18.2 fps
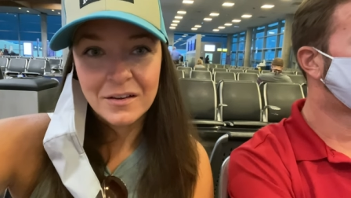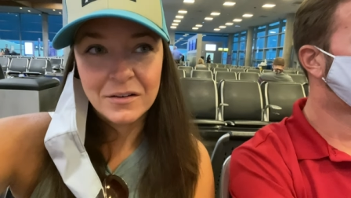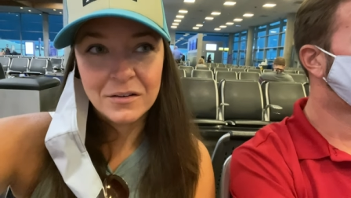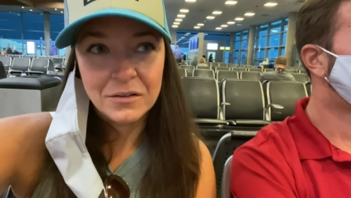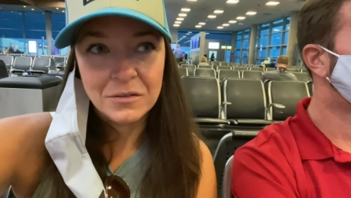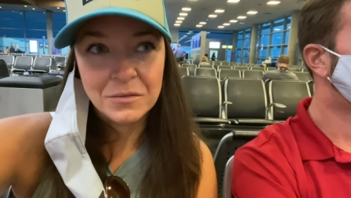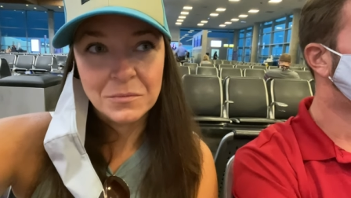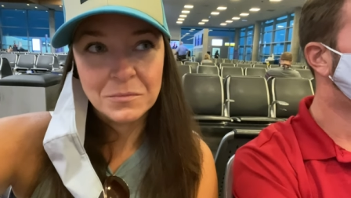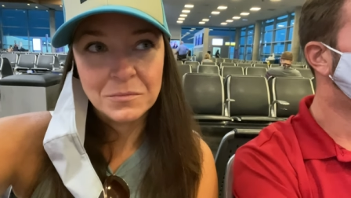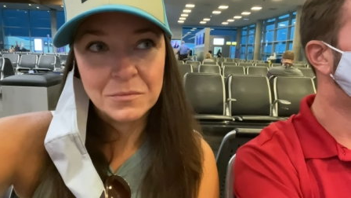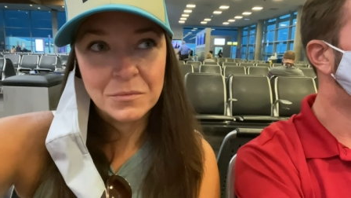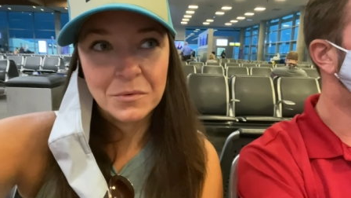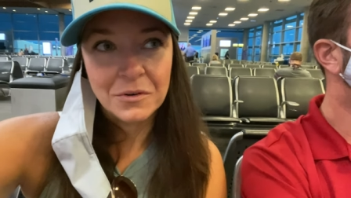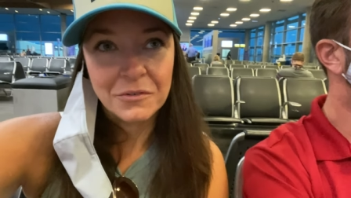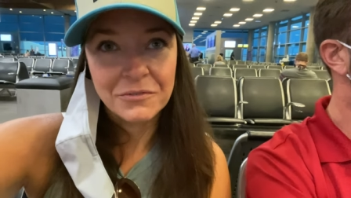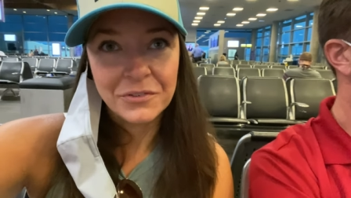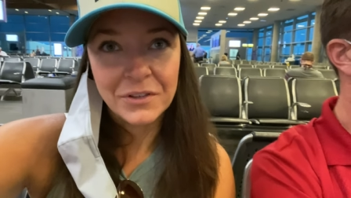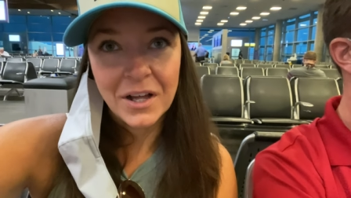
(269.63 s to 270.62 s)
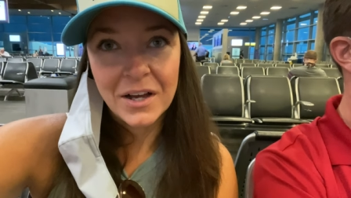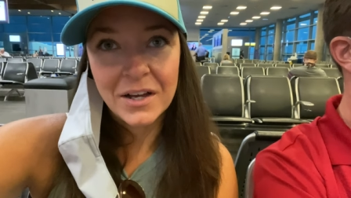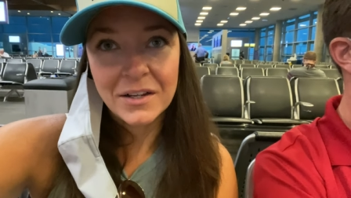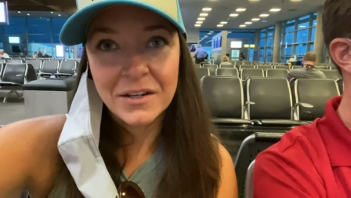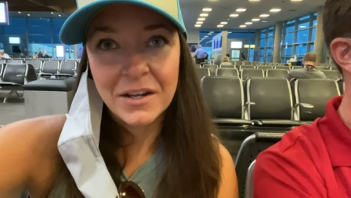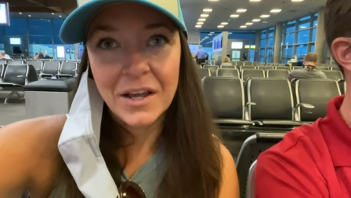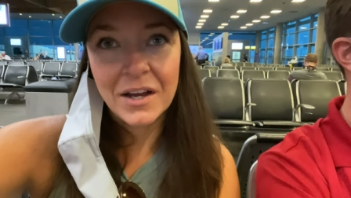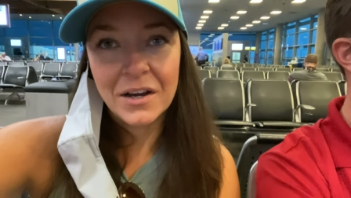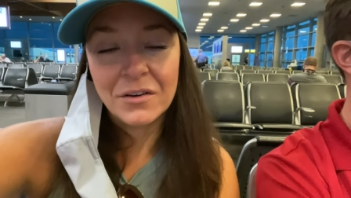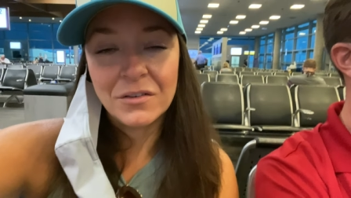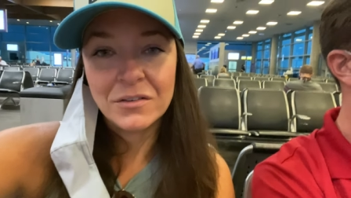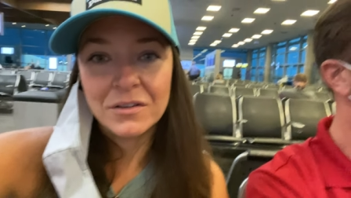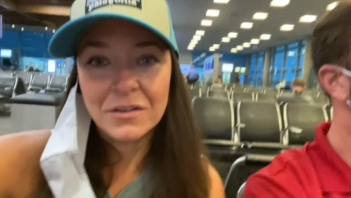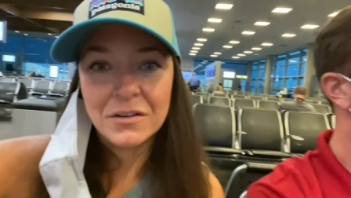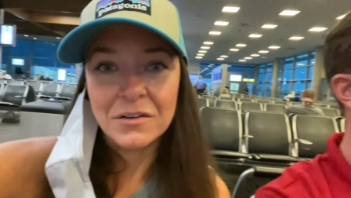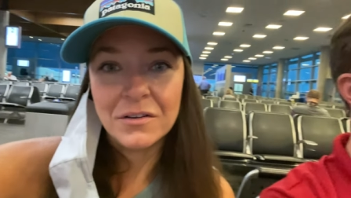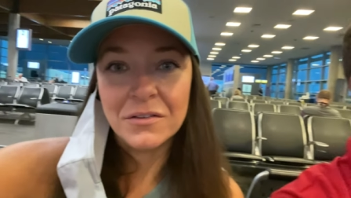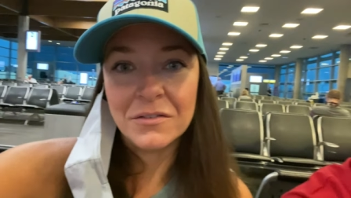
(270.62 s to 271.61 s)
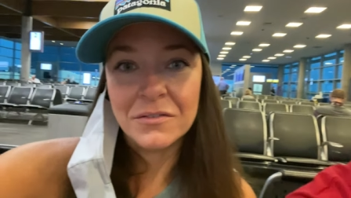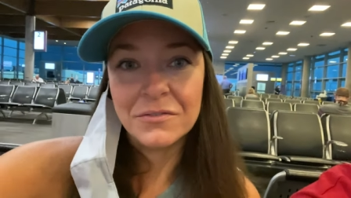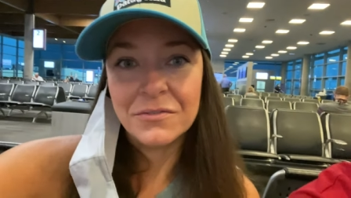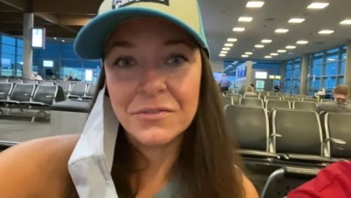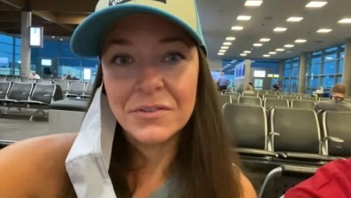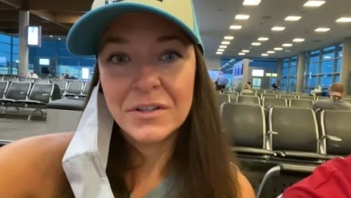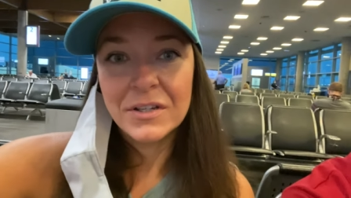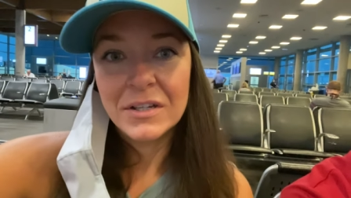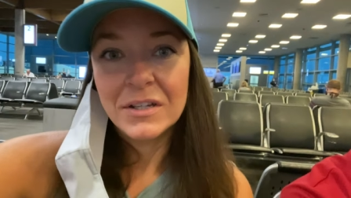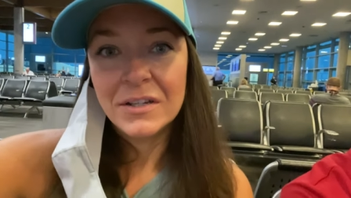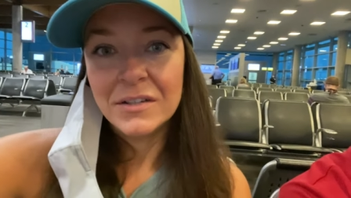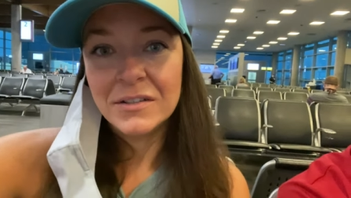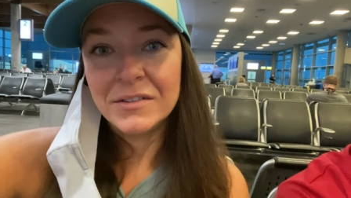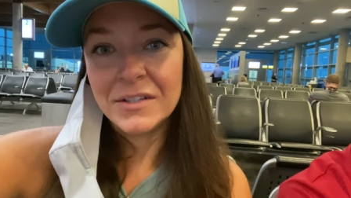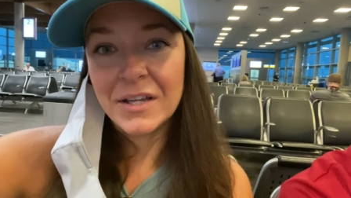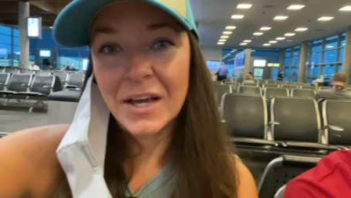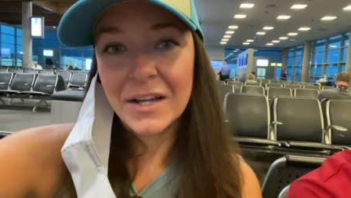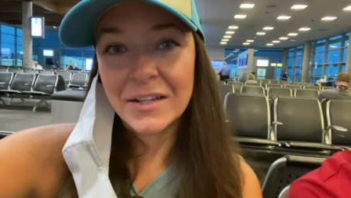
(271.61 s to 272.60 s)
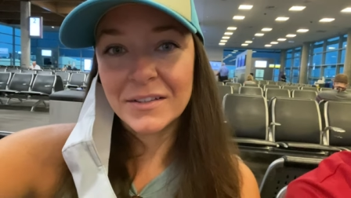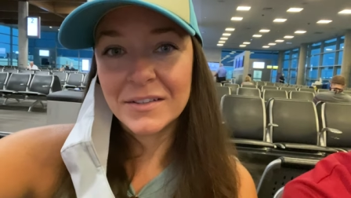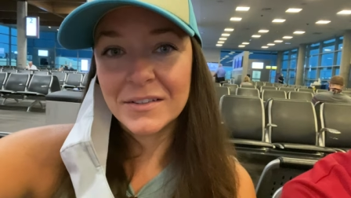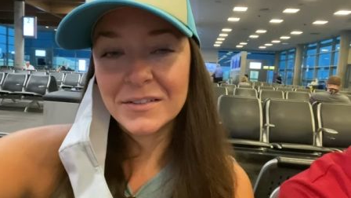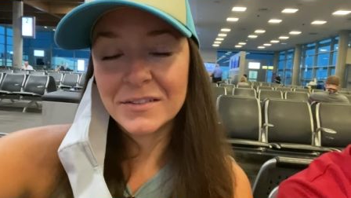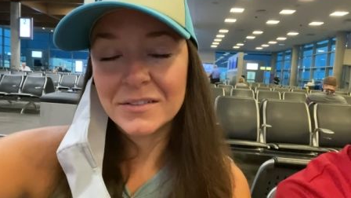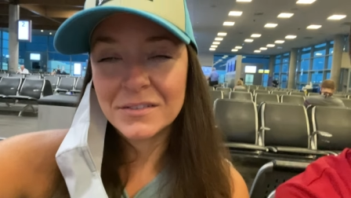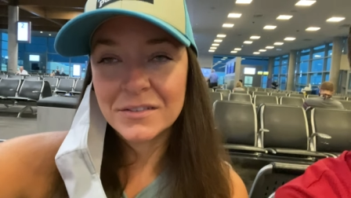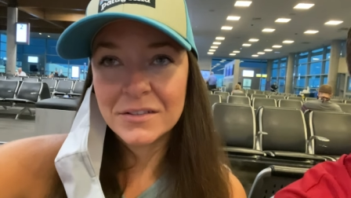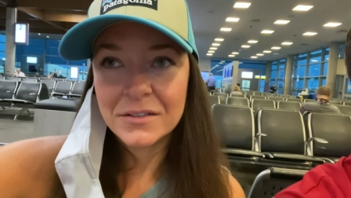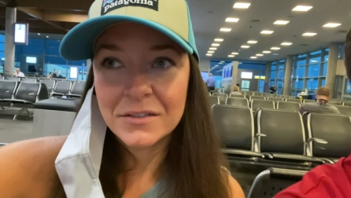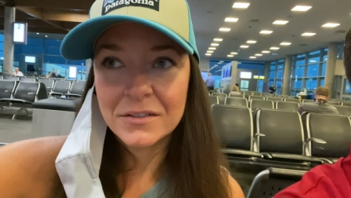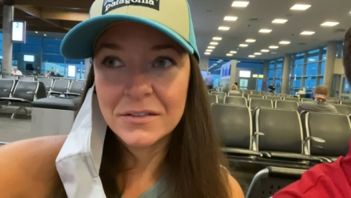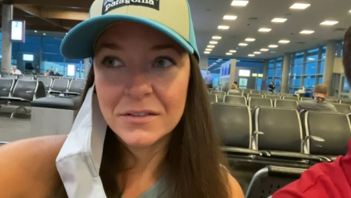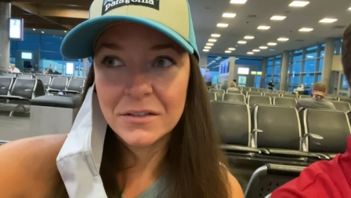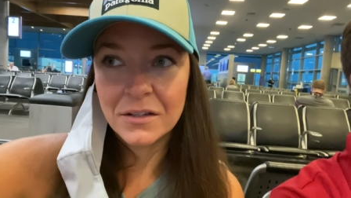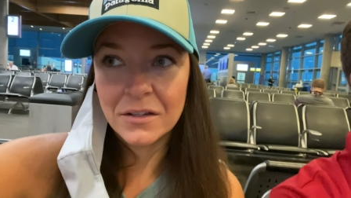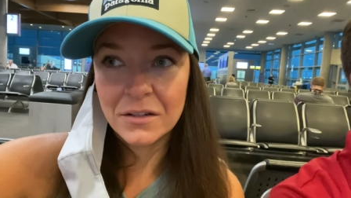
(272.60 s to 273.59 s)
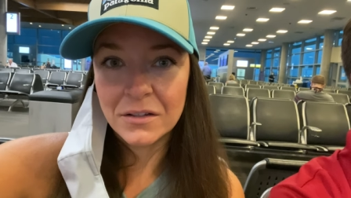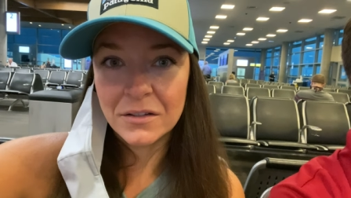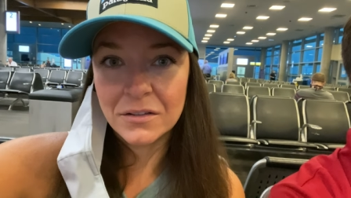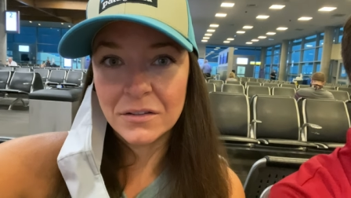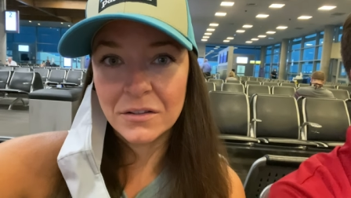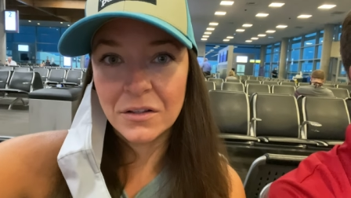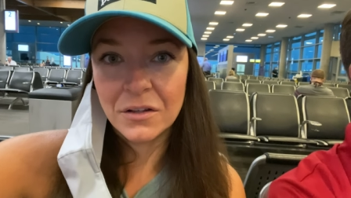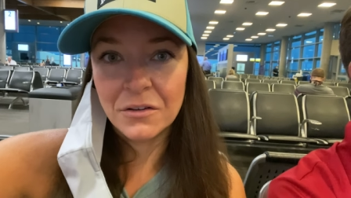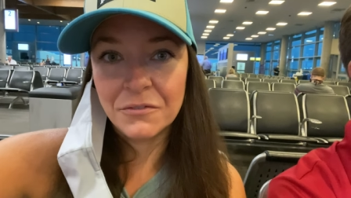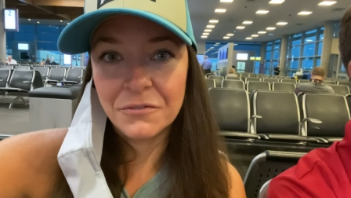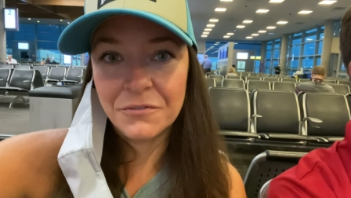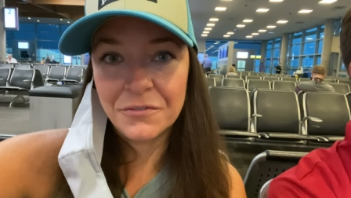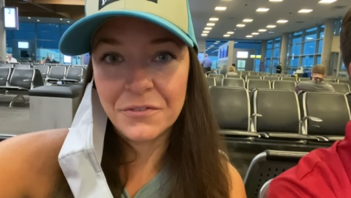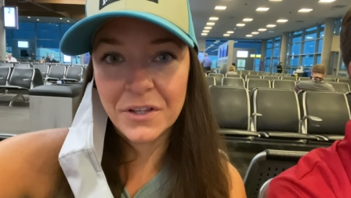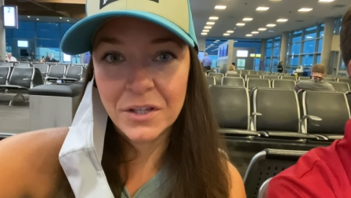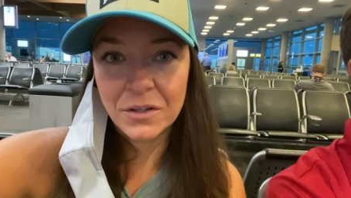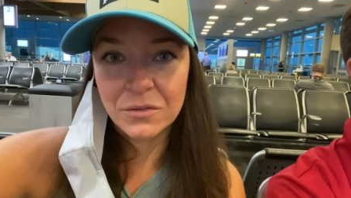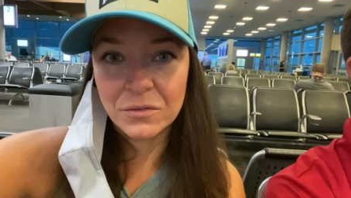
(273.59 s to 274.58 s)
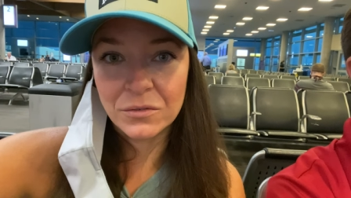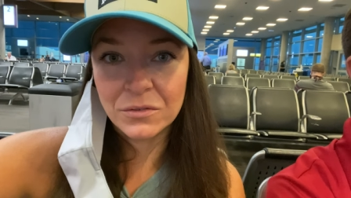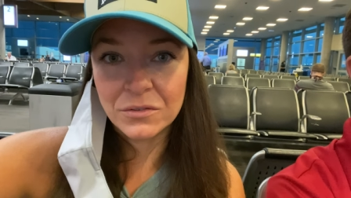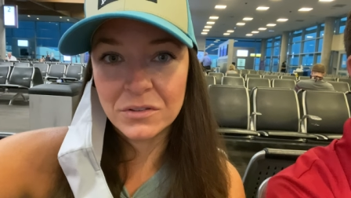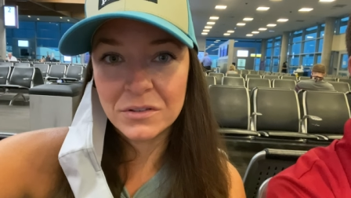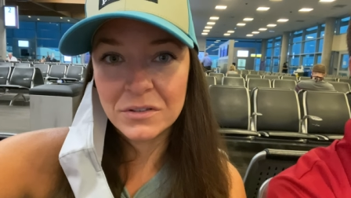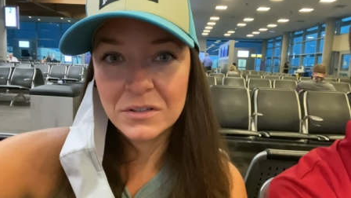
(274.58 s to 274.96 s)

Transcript: um, we're flying out of Dallas uh, Love Field.